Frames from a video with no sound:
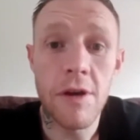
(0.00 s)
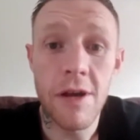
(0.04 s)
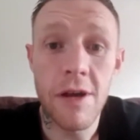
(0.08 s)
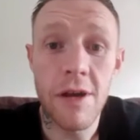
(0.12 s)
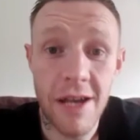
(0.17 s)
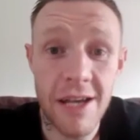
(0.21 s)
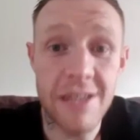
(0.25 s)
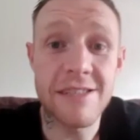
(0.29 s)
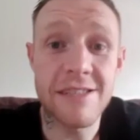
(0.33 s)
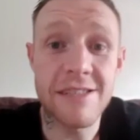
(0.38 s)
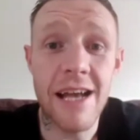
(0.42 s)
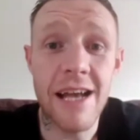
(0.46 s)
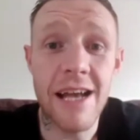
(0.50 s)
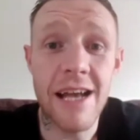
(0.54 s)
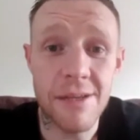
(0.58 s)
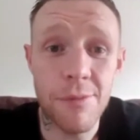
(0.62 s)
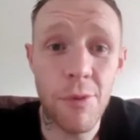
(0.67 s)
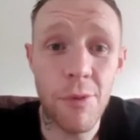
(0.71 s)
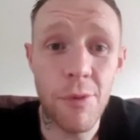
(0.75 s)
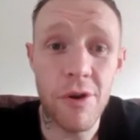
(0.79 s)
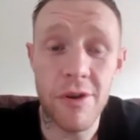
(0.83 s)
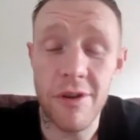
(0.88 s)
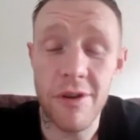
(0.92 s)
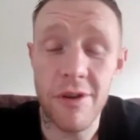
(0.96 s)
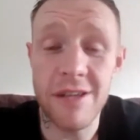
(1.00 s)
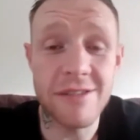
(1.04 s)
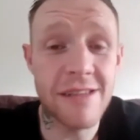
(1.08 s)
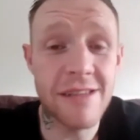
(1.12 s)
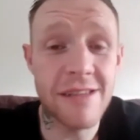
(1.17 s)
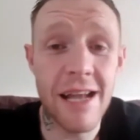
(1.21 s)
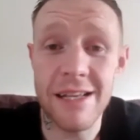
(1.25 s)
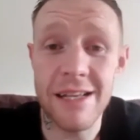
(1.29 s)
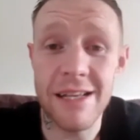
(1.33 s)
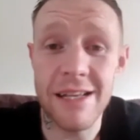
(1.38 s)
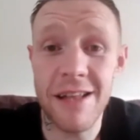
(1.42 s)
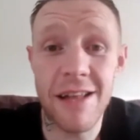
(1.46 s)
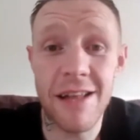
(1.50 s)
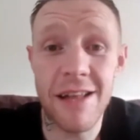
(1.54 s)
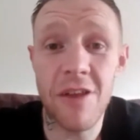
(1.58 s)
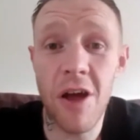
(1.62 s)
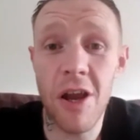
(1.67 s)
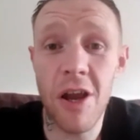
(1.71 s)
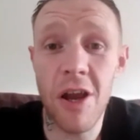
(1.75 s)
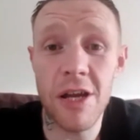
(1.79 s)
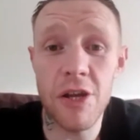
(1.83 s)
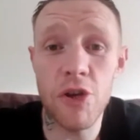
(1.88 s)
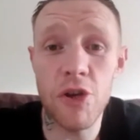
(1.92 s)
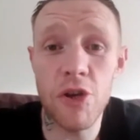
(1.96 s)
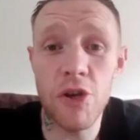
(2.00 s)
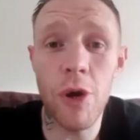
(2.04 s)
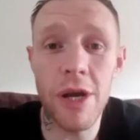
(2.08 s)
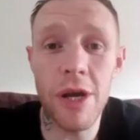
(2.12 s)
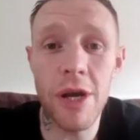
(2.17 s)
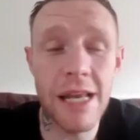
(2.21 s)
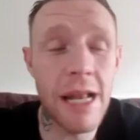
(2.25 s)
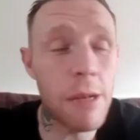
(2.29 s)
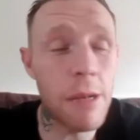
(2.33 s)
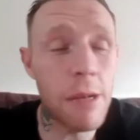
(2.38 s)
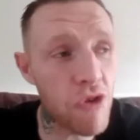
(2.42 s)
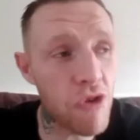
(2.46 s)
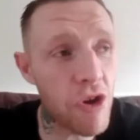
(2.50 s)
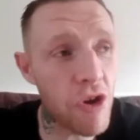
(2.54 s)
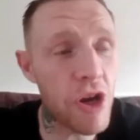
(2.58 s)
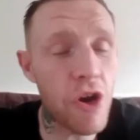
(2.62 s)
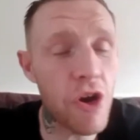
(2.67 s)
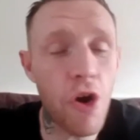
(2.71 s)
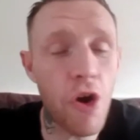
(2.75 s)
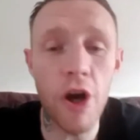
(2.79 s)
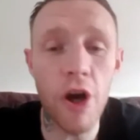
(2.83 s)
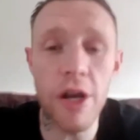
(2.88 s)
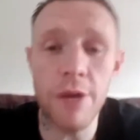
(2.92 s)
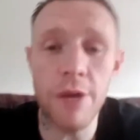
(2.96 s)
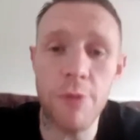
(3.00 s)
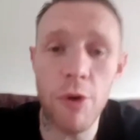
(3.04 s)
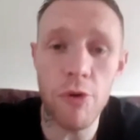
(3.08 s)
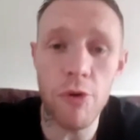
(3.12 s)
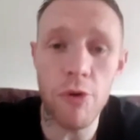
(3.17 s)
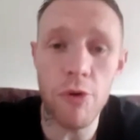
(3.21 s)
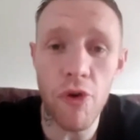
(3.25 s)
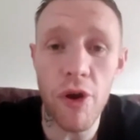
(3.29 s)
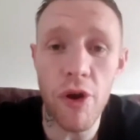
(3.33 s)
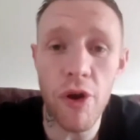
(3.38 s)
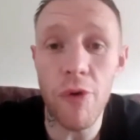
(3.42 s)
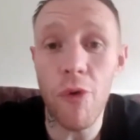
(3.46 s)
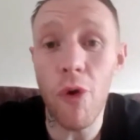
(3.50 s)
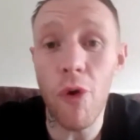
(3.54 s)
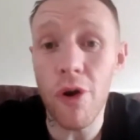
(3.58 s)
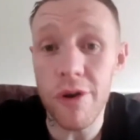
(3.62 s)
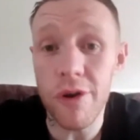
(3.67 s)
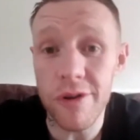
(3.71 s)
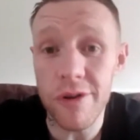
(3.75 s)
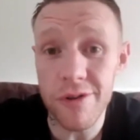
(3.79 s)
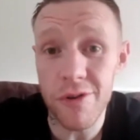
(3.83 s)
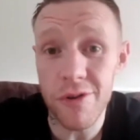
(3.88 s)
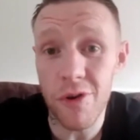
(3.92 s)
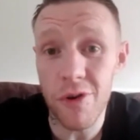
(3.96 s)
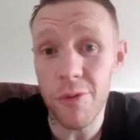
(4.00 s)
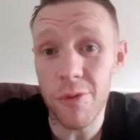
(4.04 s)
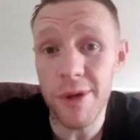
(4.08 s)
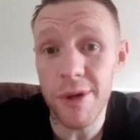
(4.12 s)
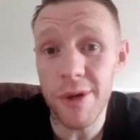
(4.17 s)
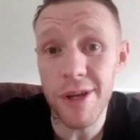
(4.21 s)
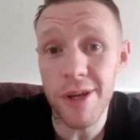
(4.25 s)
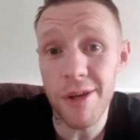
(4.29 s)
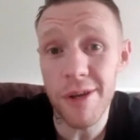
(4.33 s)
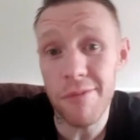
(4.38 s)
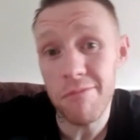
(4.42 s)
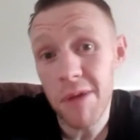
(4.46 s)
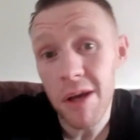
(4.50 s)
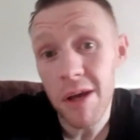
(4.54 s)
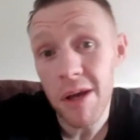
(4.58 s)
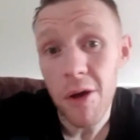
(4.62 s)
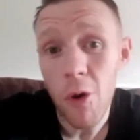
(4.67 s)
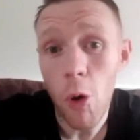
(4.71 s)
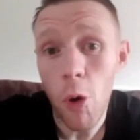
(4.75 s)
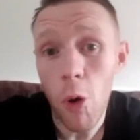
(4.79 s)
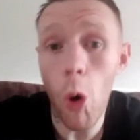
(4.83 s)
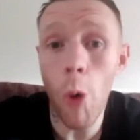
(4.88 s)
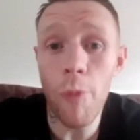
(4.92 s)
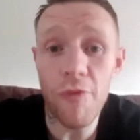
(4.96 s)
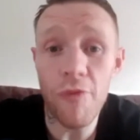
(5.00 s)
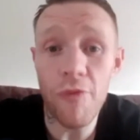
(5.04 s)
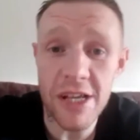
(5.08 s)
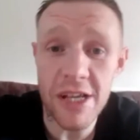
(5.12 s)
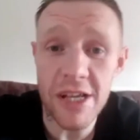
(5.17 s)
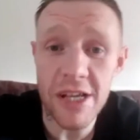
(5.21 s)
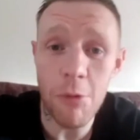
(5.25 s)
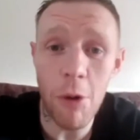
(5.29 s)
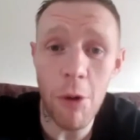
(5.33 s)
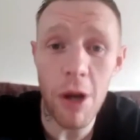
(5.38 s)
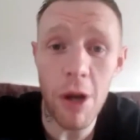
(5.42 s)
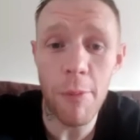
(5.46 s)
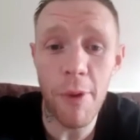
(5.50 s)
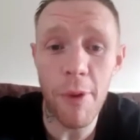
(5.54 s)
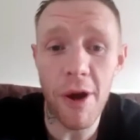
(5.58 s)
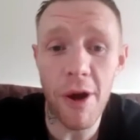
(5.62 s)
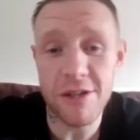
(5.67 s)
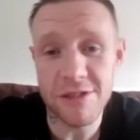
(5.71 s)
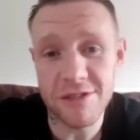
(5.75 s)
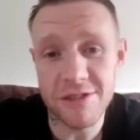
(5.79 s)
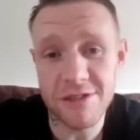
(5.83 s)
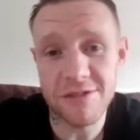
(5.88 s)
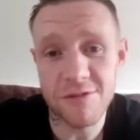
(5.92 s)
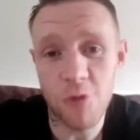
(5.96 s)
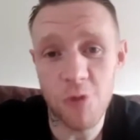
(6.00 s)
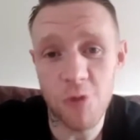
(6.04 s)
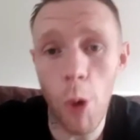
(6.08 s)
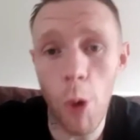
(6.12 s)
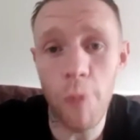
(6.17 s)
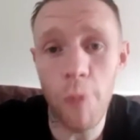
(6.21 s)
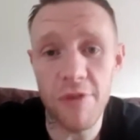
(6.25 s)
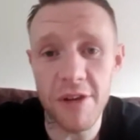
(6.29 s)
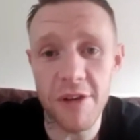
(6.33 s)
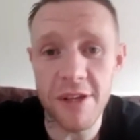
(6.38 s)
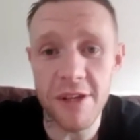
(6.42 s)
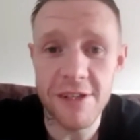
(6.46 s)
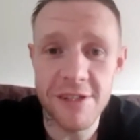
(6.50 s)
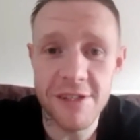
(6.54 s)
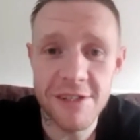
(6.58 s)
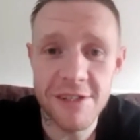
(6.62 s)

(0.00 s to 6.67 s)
Exactly, but exactly. That's all I can do. I can help try and guide him down the right road. You know what I mean? And hopefully he'll want to box. Hopefully.